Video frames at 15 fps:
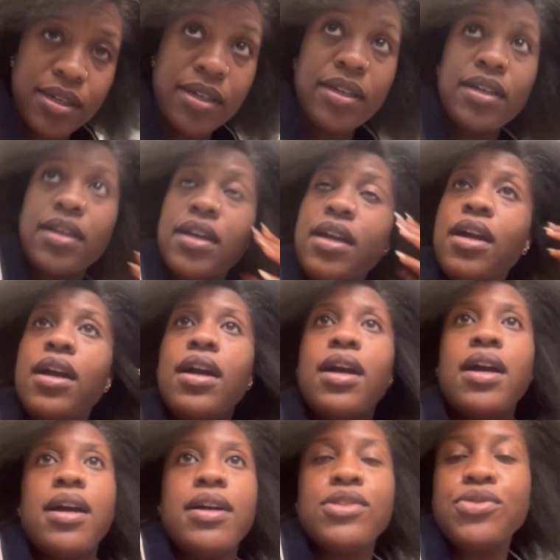Growing
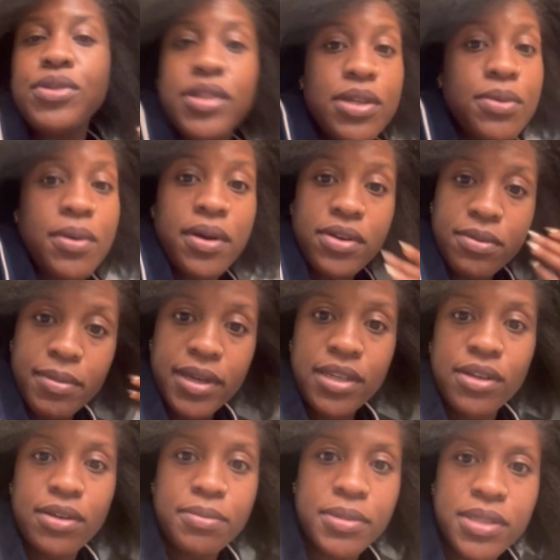hair,
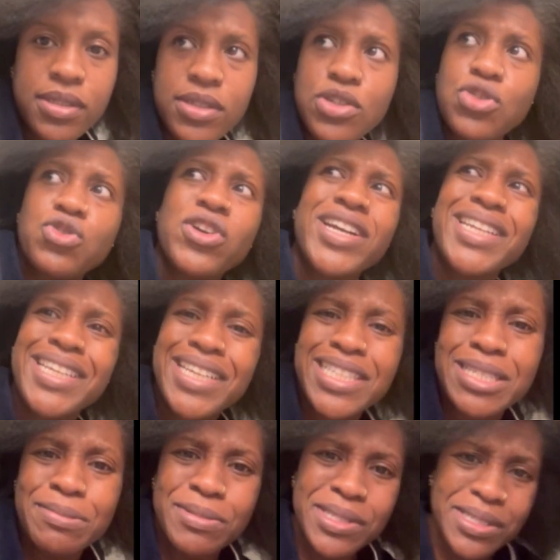drinking water, minding our
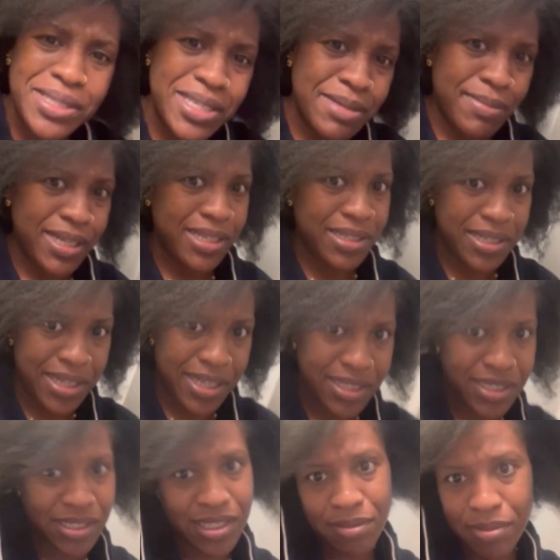business, trying to get some
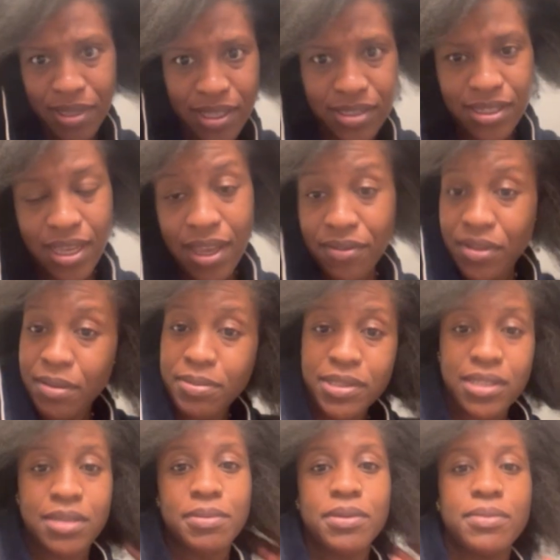sleep. I did not sleep
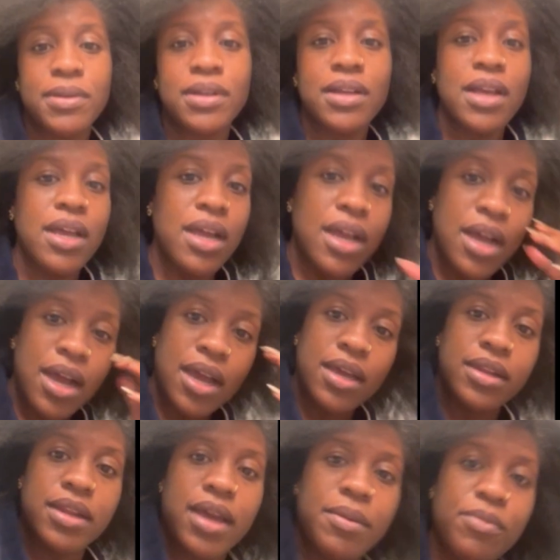last night. I have not been sleeping
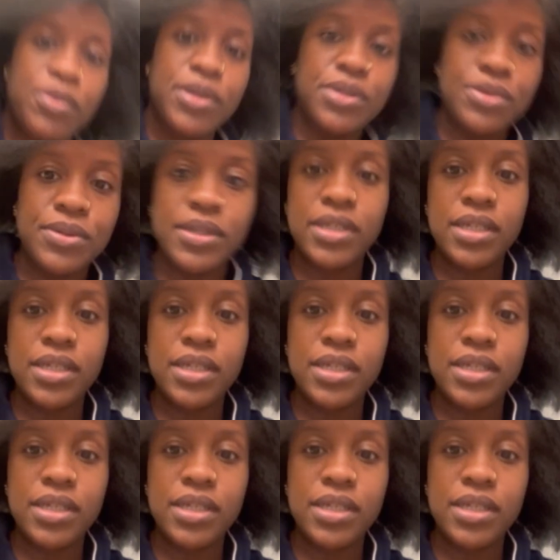well, and